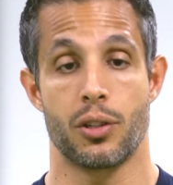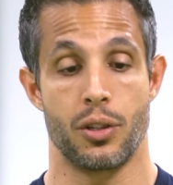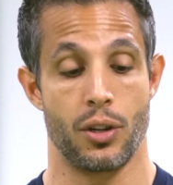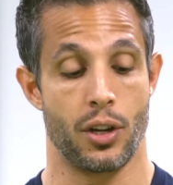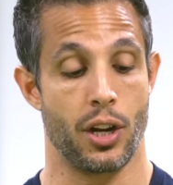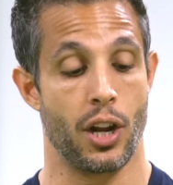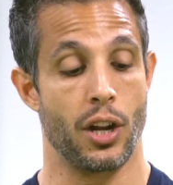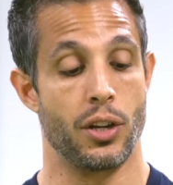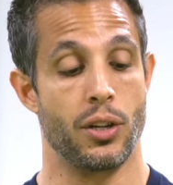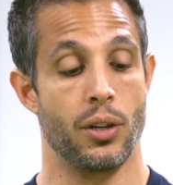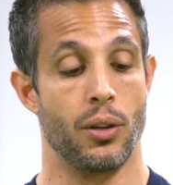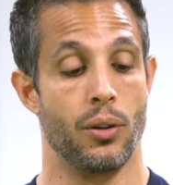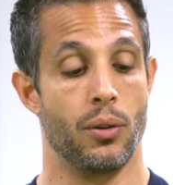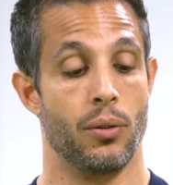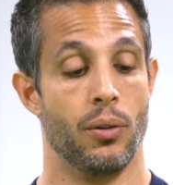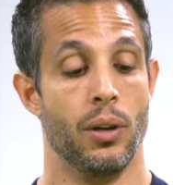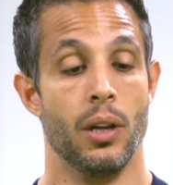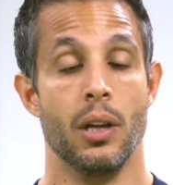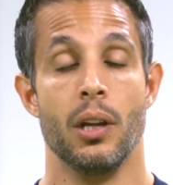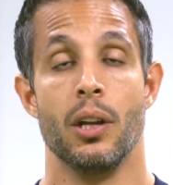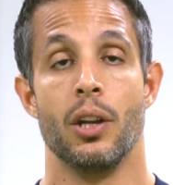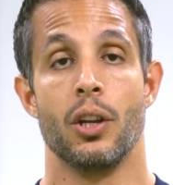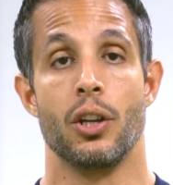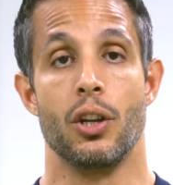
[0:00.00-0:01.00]
So you're gonna
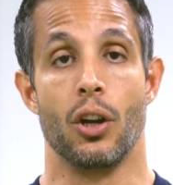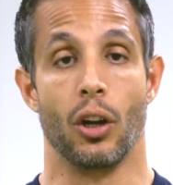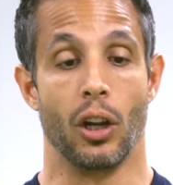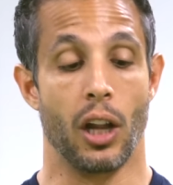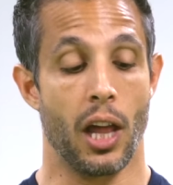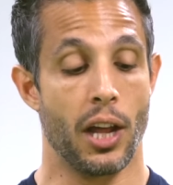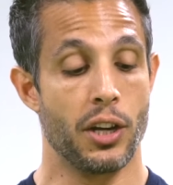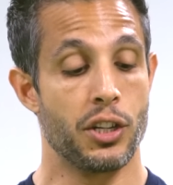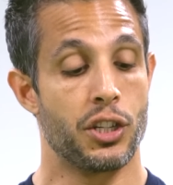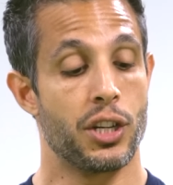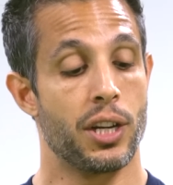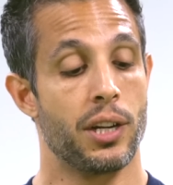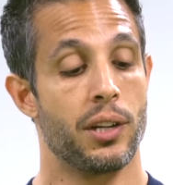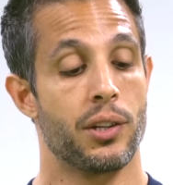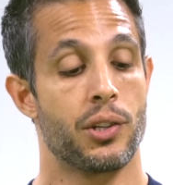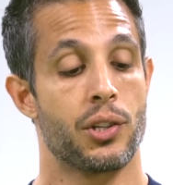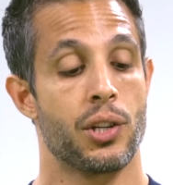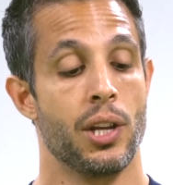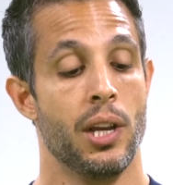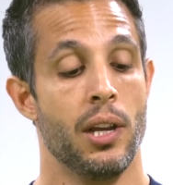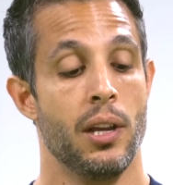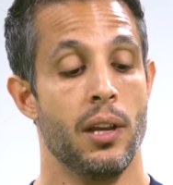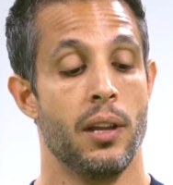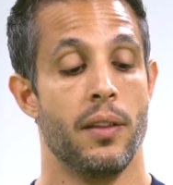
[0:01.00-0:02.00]
do your
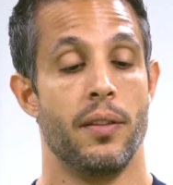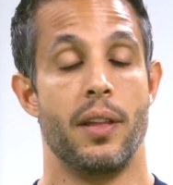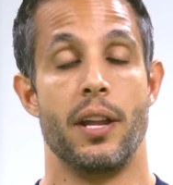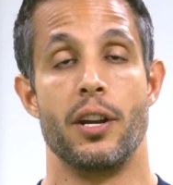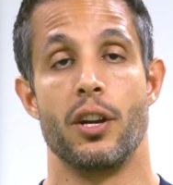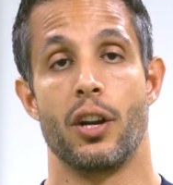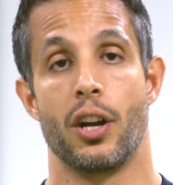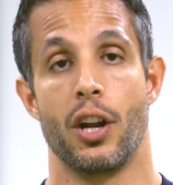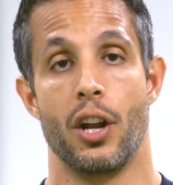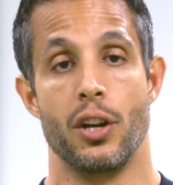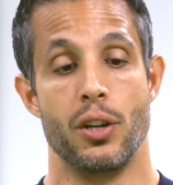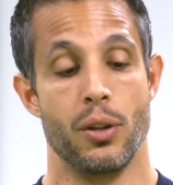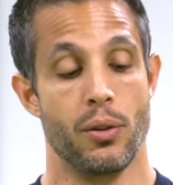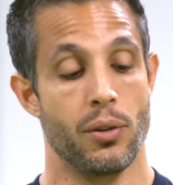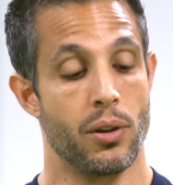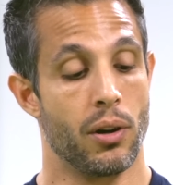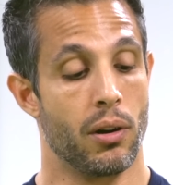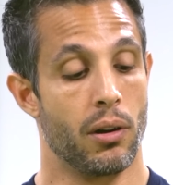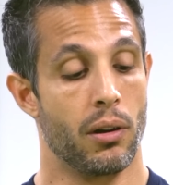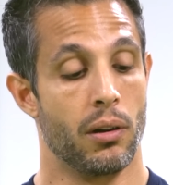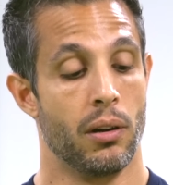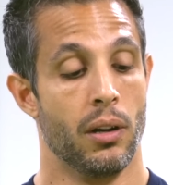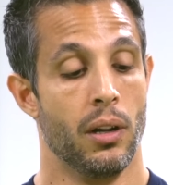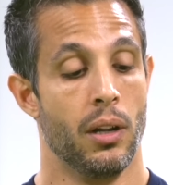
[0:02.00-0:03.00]
lunges, then you're gonna do
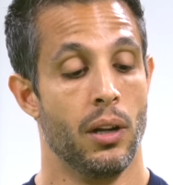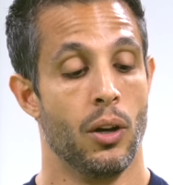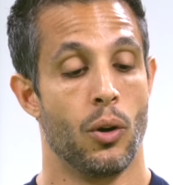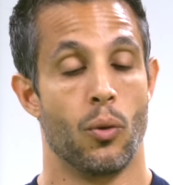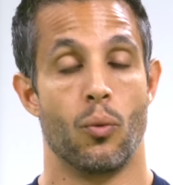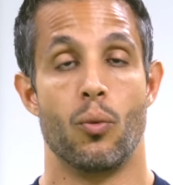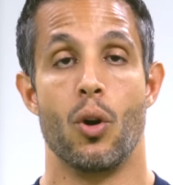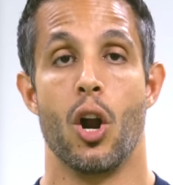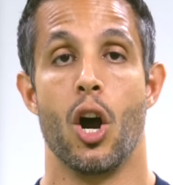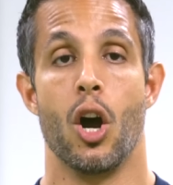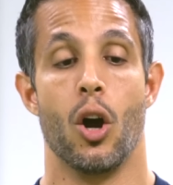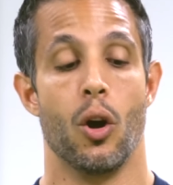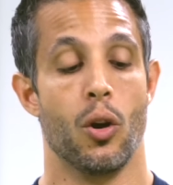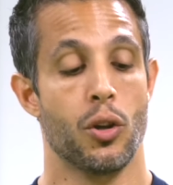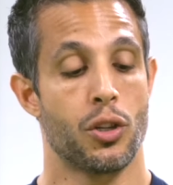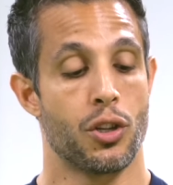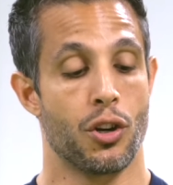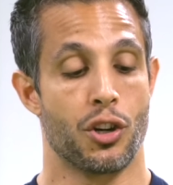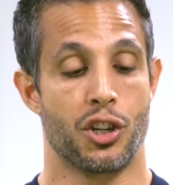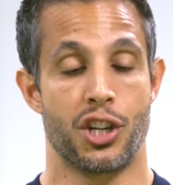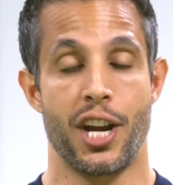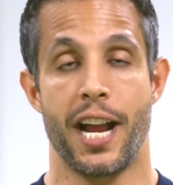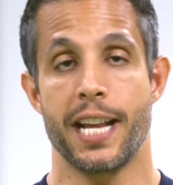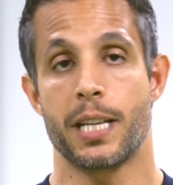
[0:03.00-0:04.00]
your
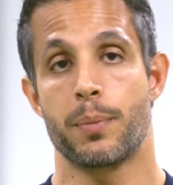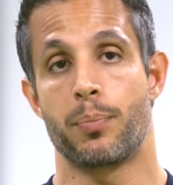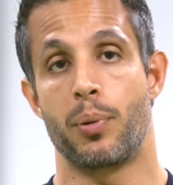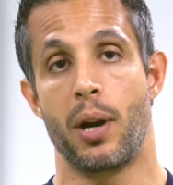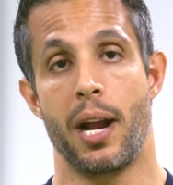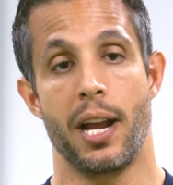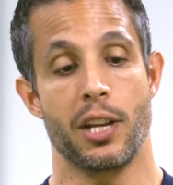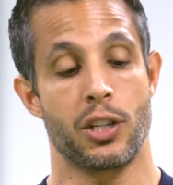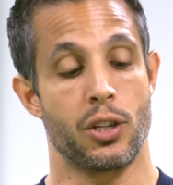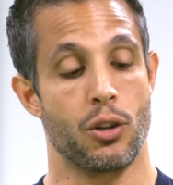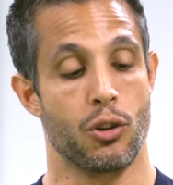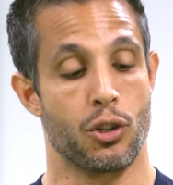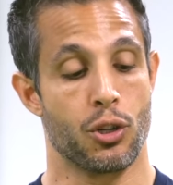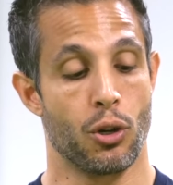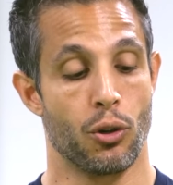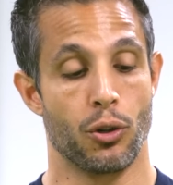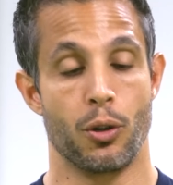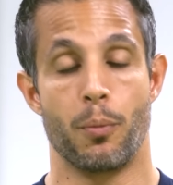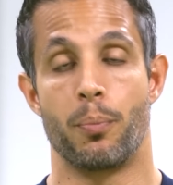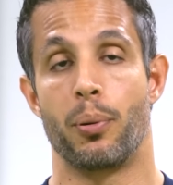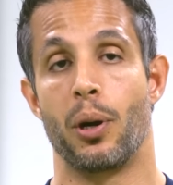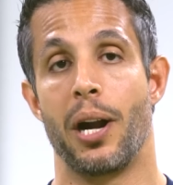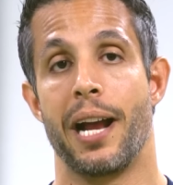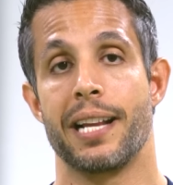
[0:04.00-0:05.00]
rows, your chest press, your
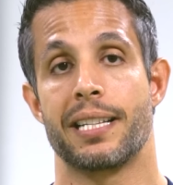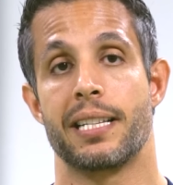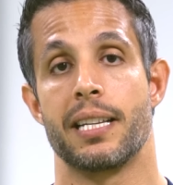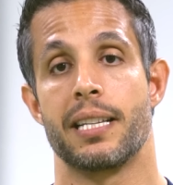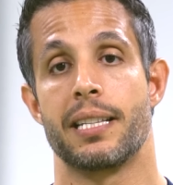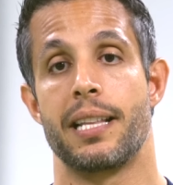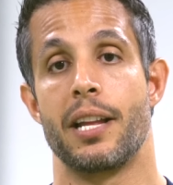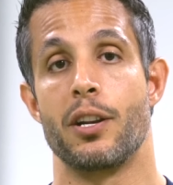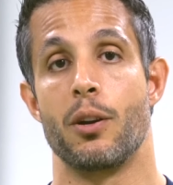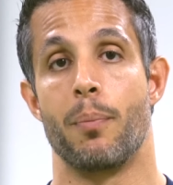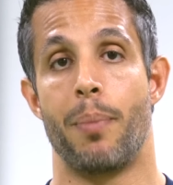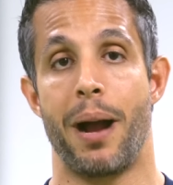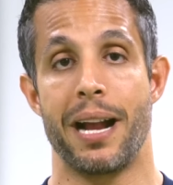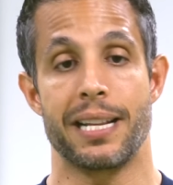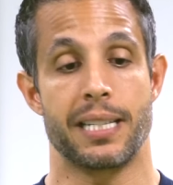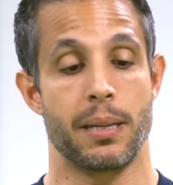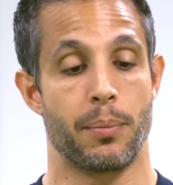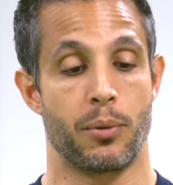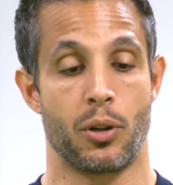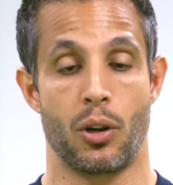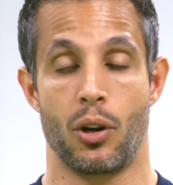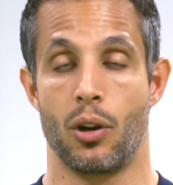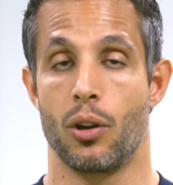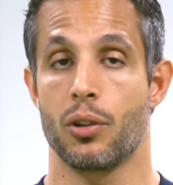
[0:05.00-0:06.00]
shoulder presses, then your
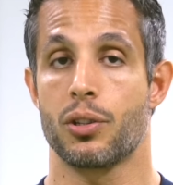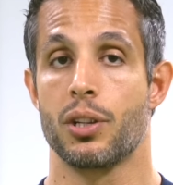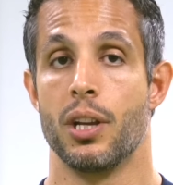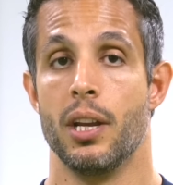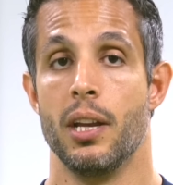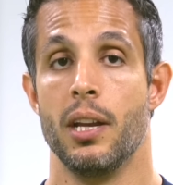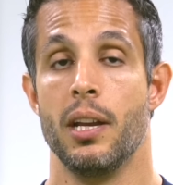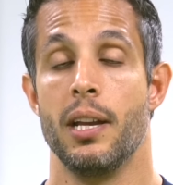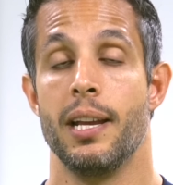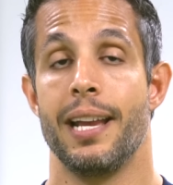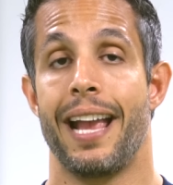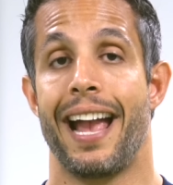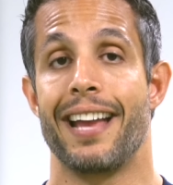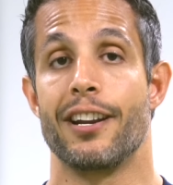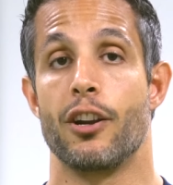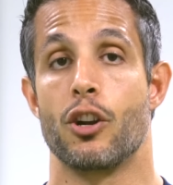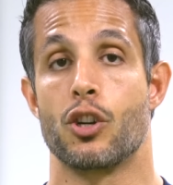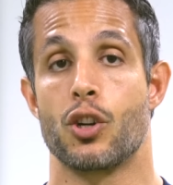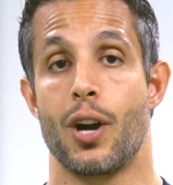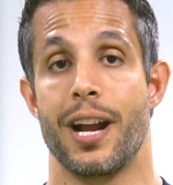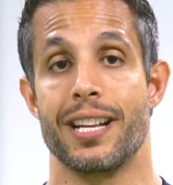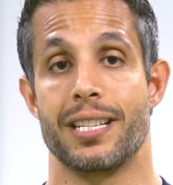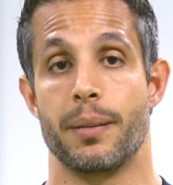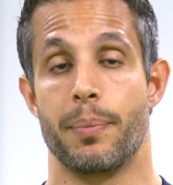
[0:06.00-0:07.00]
bicep curls, and
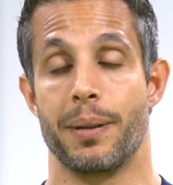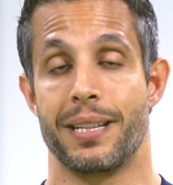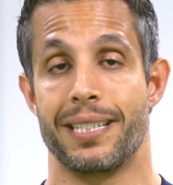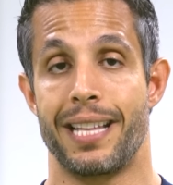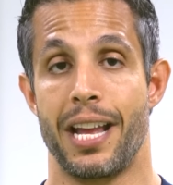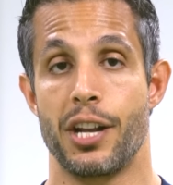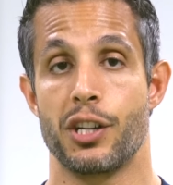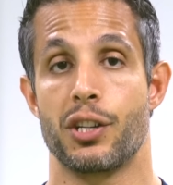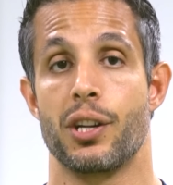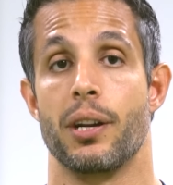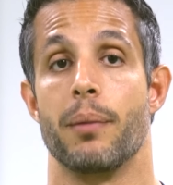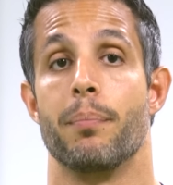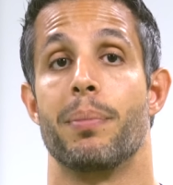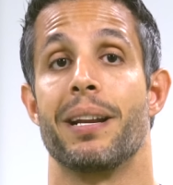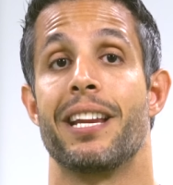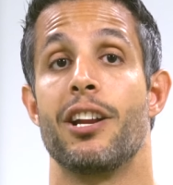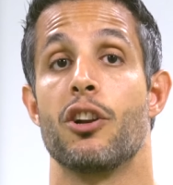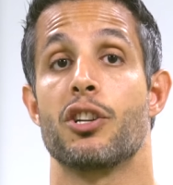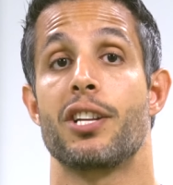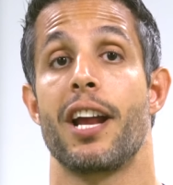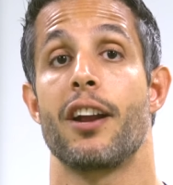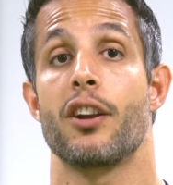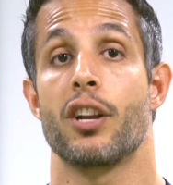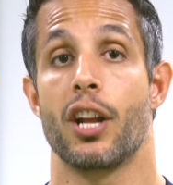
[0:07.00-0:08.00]
your tricep extension. But
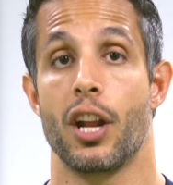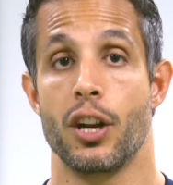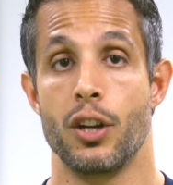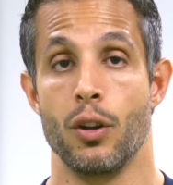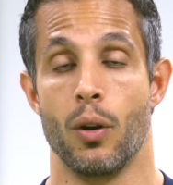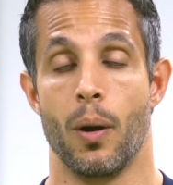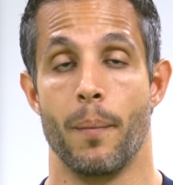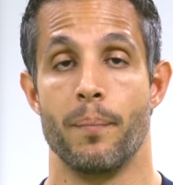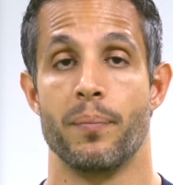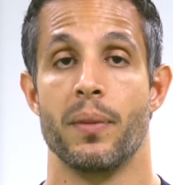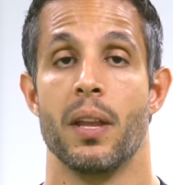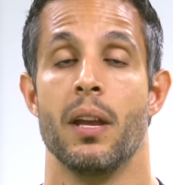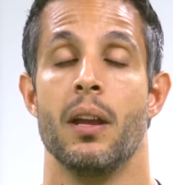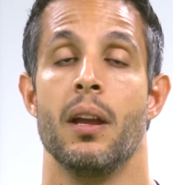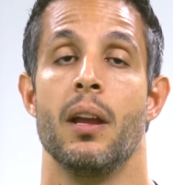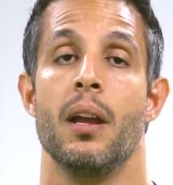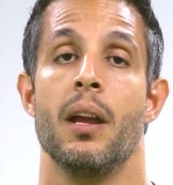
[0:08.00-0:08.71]
here's how you're going to do them.